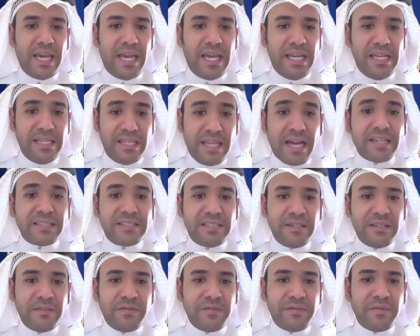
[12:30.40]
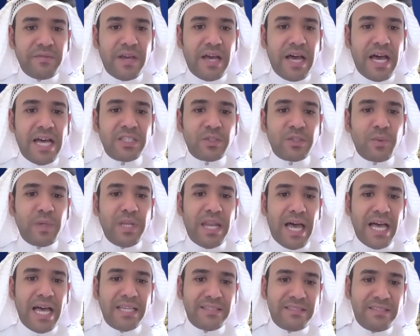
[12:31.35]
inductive as well
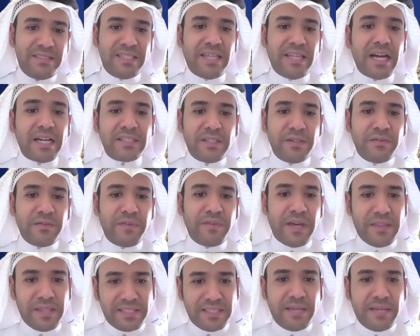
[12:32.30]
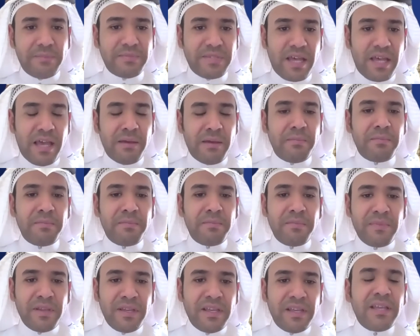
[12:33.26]
as deductive at the same time
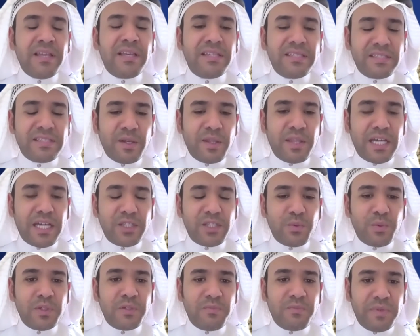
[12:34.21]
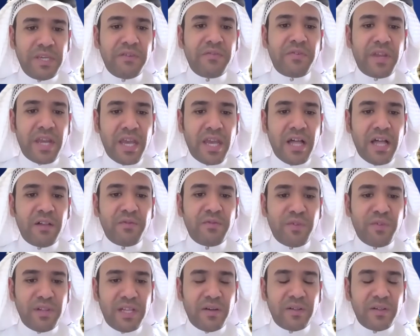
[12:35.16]
so that would be very
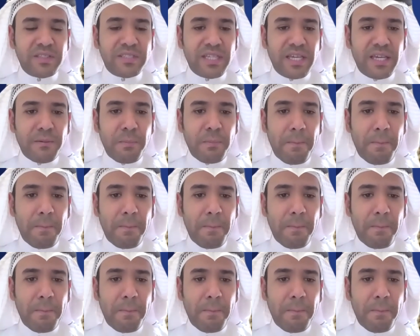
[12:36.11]
helpful i would say